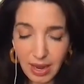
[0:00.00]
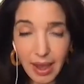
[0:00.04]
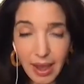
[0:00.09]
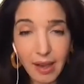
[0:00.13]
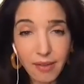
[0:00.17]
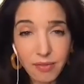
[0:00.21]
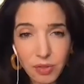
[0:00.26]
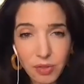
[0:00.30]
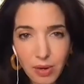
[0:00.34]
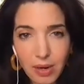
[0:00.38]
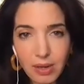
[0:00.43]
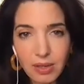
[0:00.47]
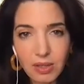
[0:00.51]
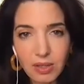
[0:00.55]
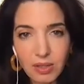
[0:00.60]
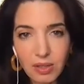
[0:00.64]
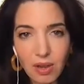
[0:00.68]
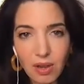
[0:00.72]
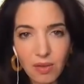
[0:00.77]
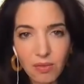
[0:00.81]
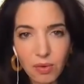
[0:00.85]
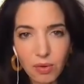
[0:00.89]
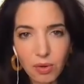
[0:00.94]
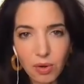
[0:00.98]
after I
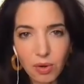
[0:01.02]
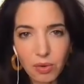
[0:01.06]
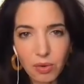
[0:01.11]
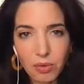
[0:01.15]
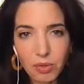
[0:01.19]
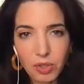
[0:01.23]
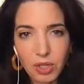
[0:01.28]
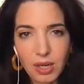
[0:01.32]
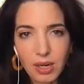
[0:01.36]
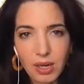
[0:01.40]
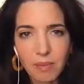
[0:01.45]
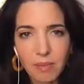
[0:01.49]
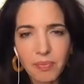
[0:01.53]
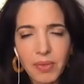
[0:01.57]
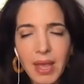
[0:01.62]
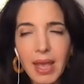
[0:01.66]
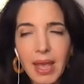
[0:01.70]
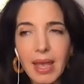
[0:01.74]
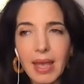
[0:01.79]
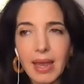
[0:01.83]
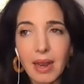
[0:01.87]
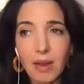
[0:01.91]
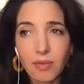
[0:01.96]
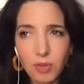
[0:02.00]
discovered coaching
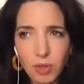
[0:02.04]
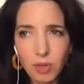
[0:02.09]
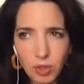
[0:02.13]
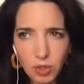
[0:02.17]
and after